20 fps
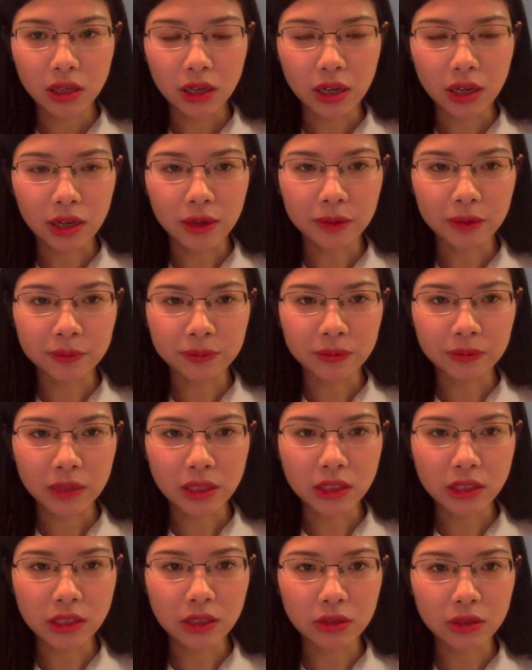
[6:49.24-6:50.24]

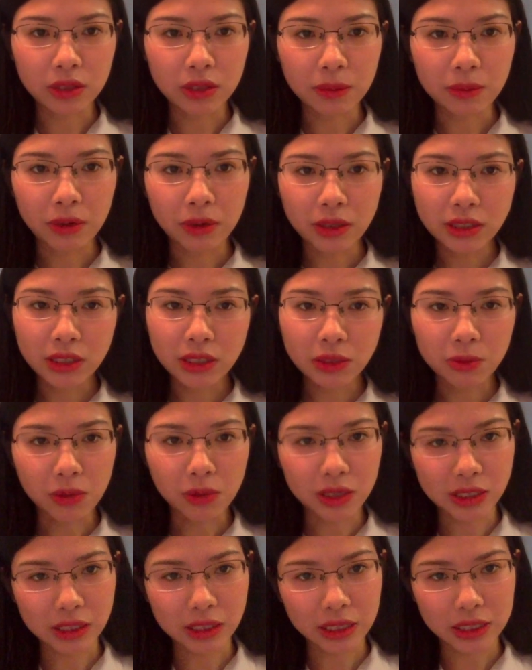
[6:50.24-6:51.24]
So the process
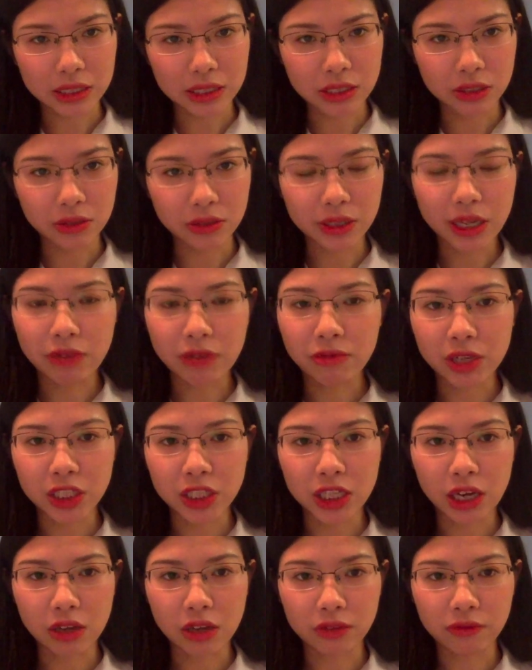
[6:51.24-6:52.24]
works like you get
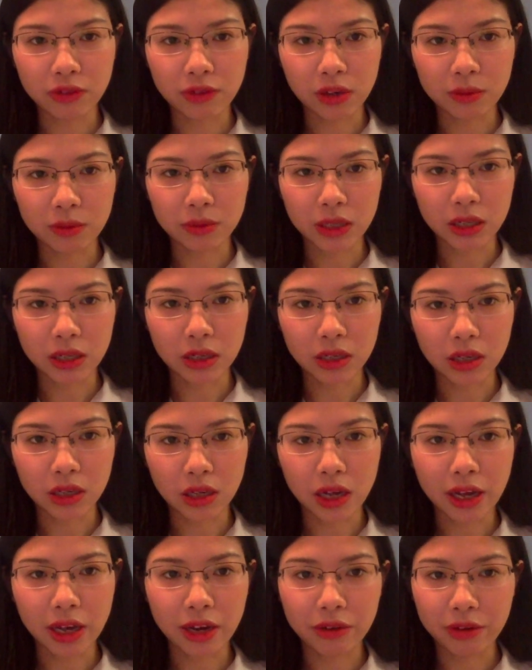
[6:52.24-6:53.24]
reach out from the
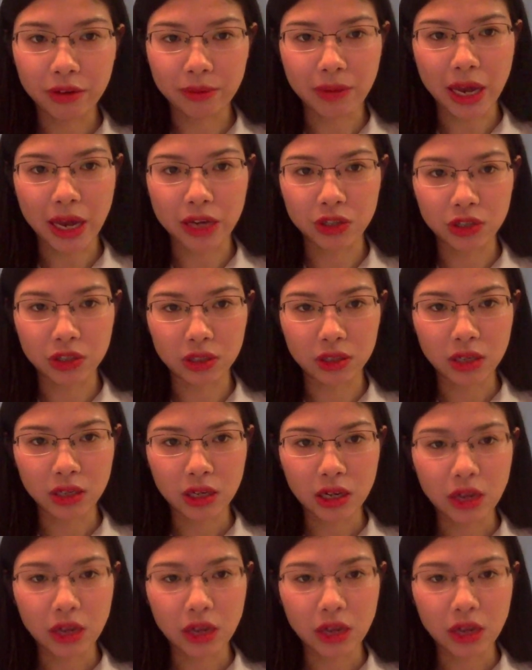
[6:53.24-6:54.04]
hiring manager,